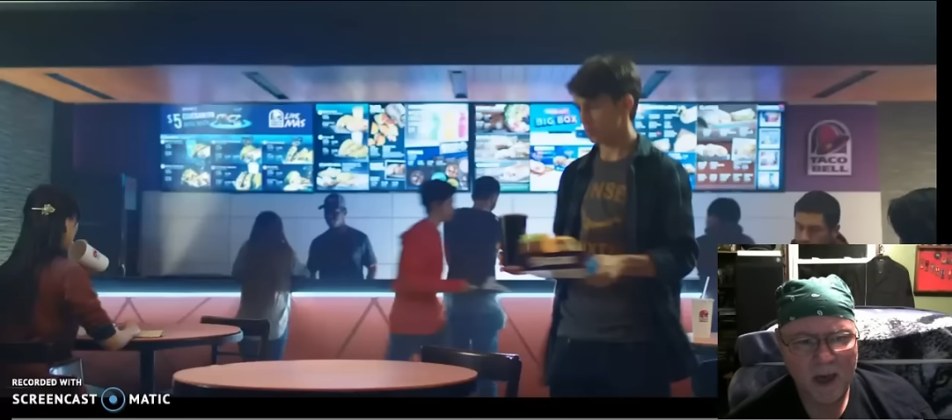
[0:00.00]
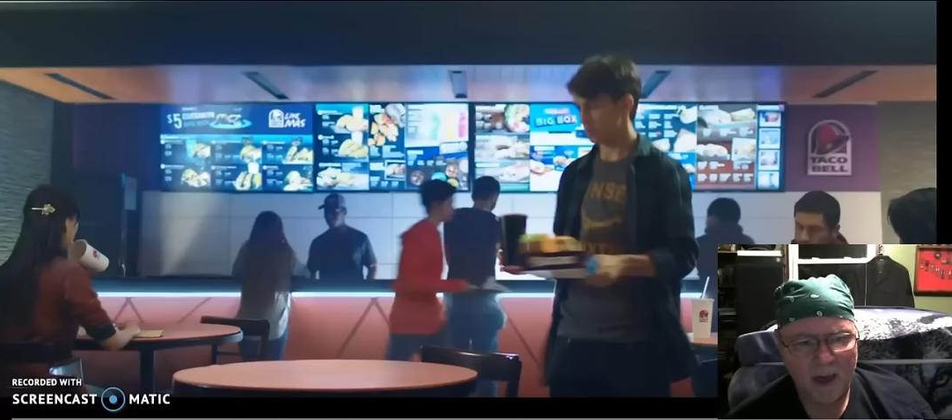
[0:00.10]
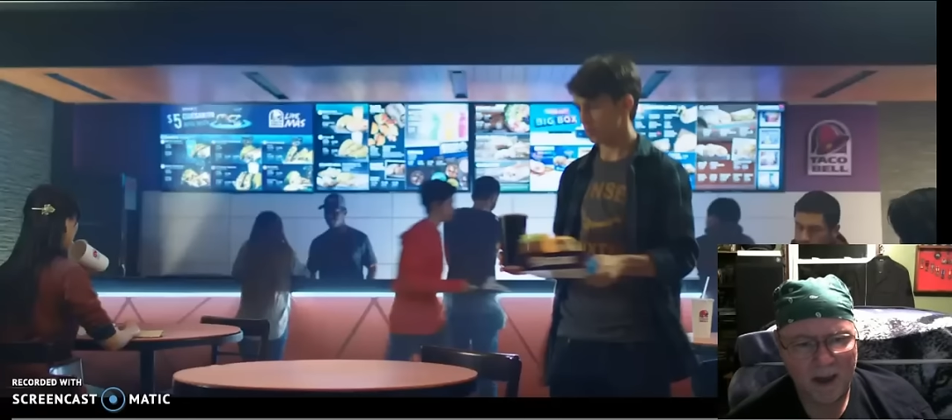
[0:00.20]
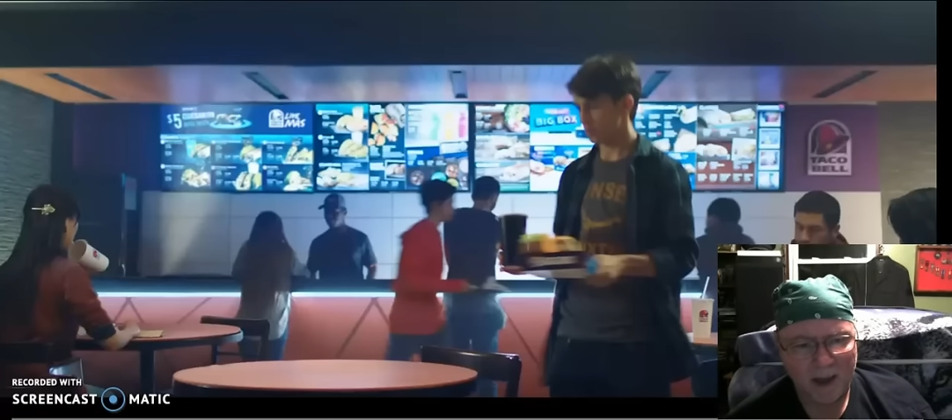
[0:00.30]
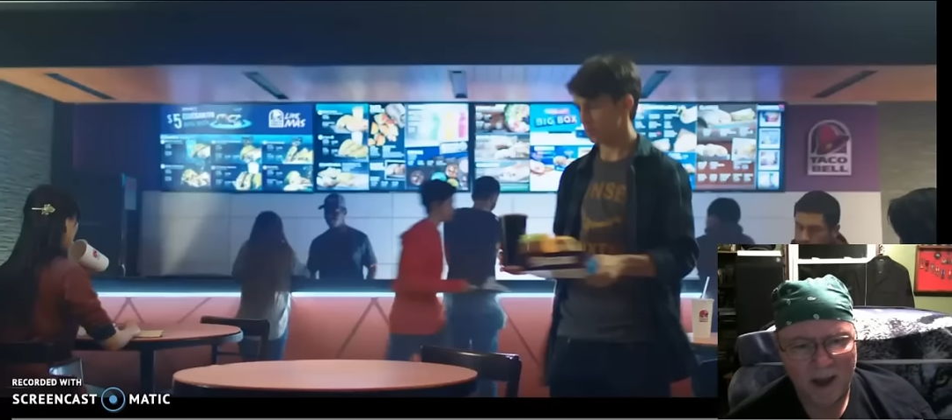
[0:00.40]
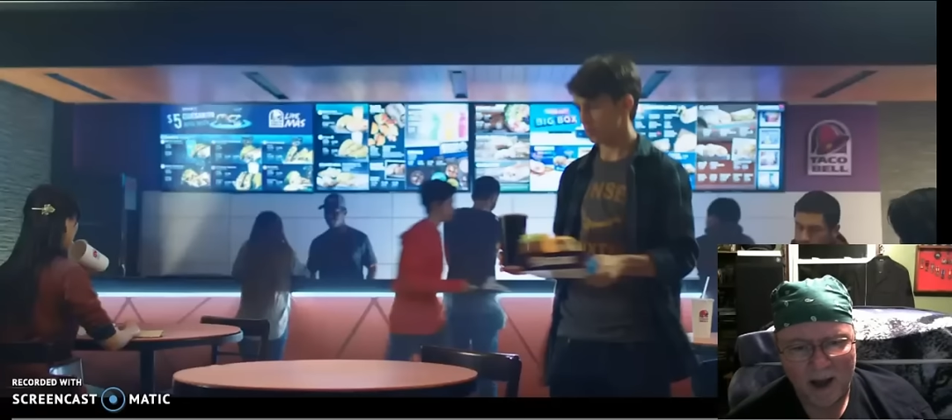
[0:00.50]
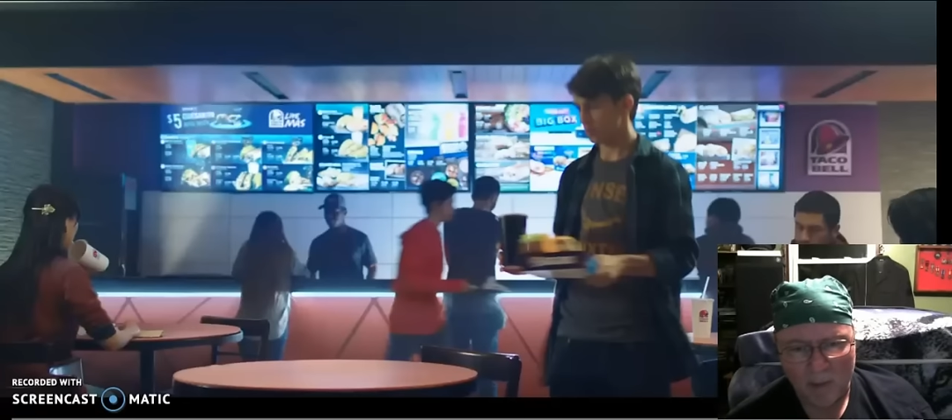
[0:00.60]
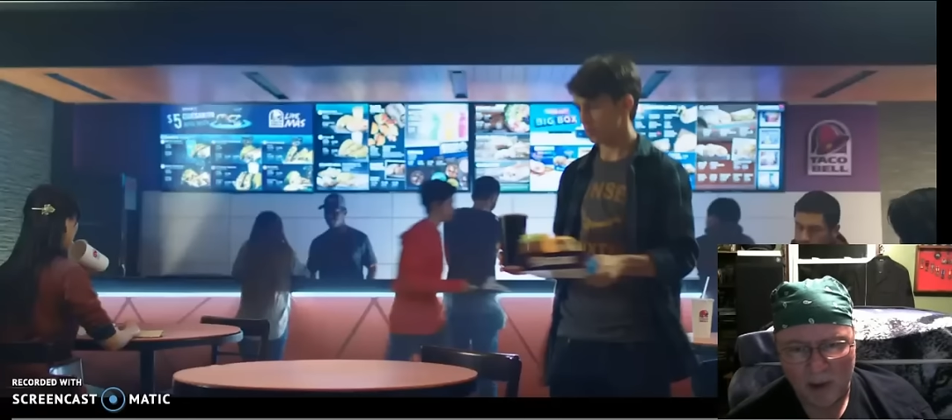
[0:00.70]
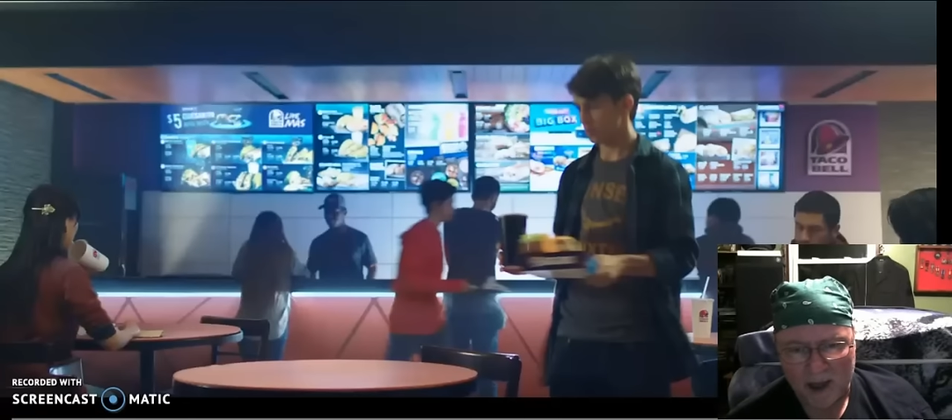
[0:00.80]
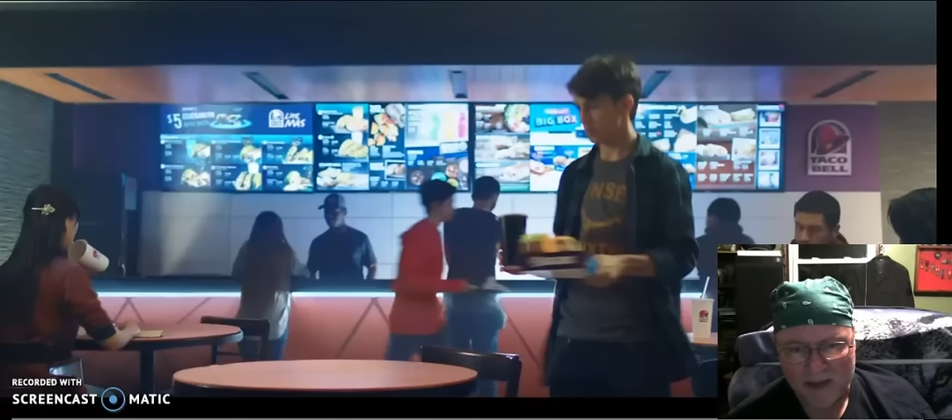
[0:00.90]
And again, I
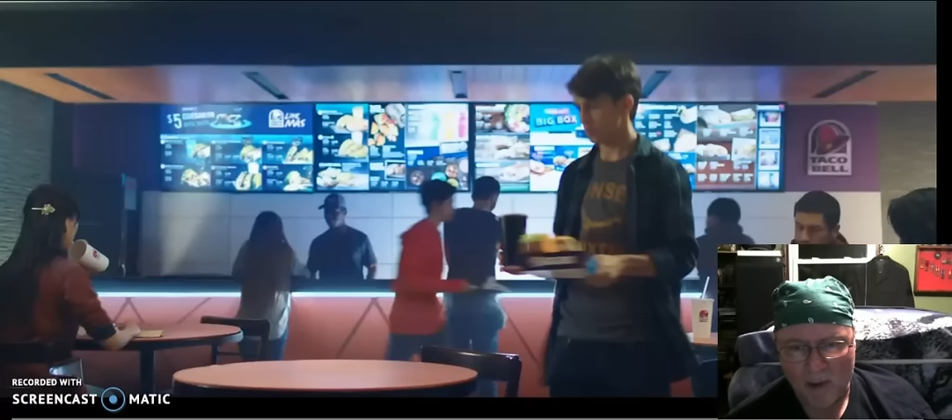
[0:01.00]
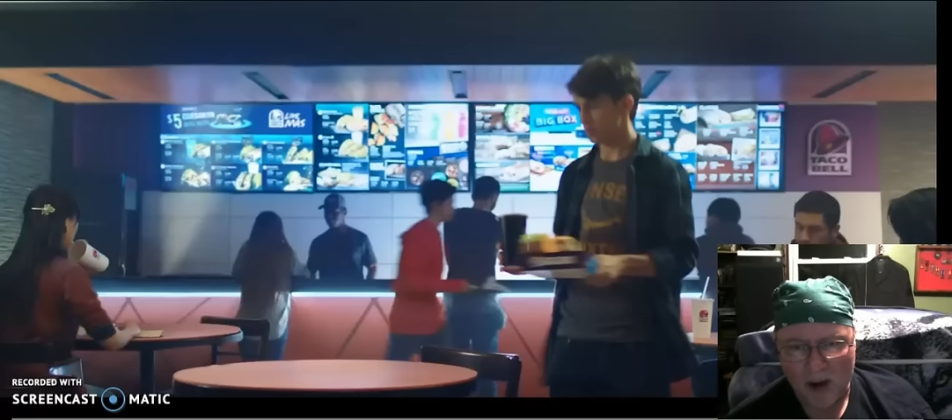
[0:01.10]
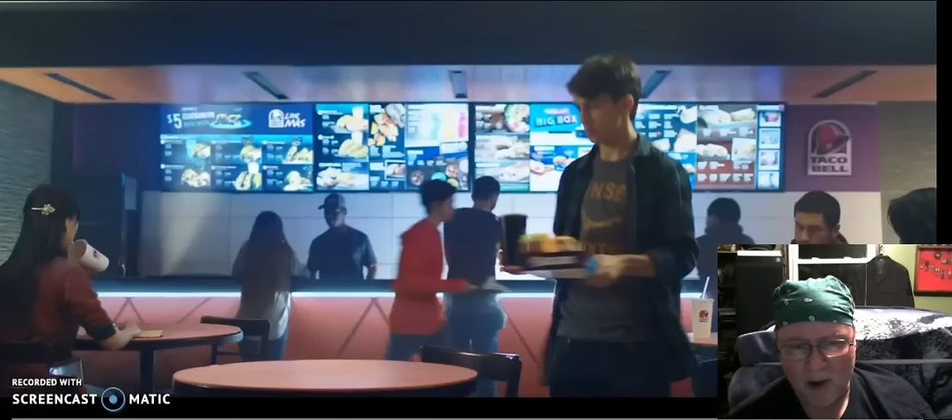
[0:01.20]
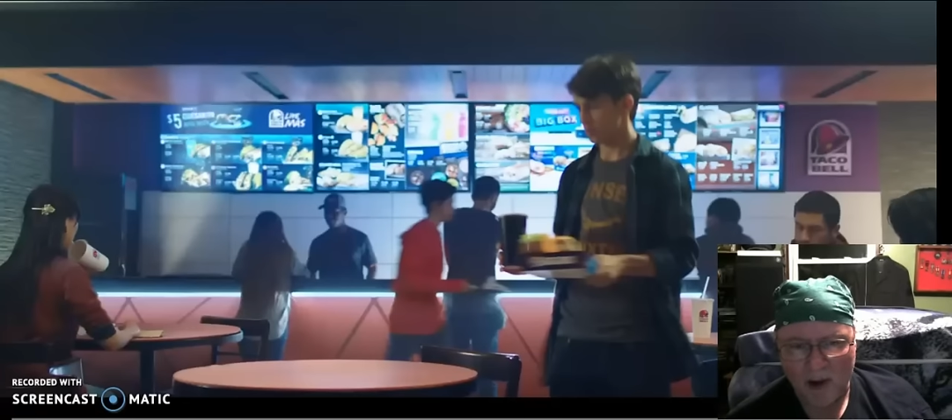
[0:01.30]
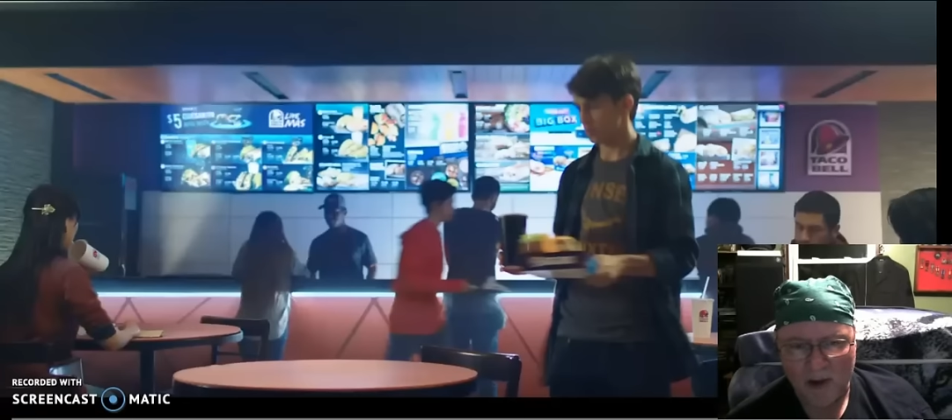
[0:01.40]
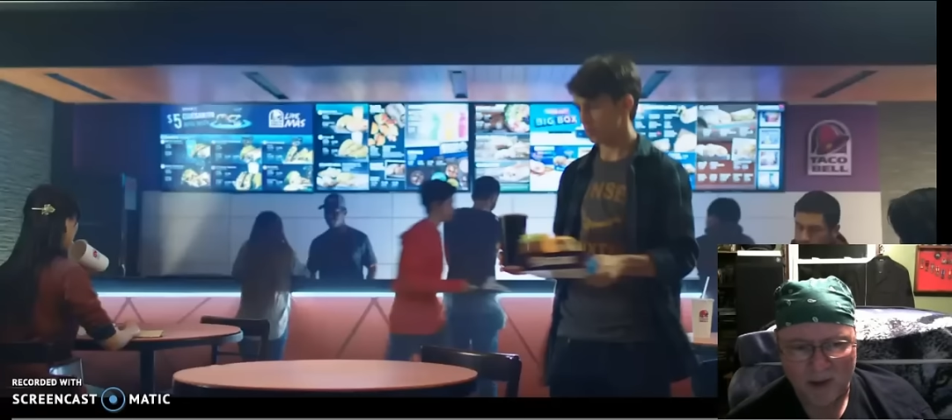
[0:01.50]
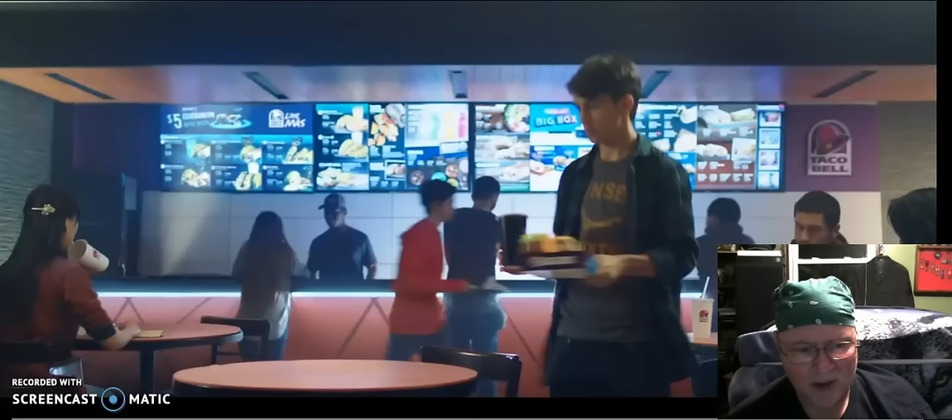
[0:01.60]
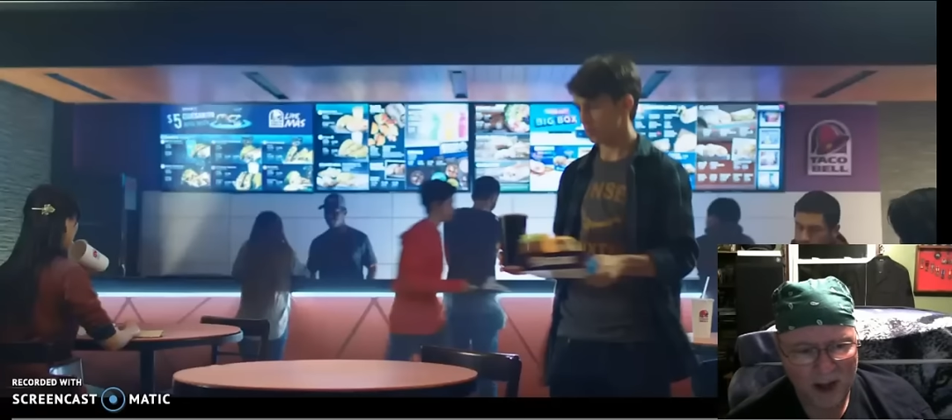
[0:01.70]
believe Obama is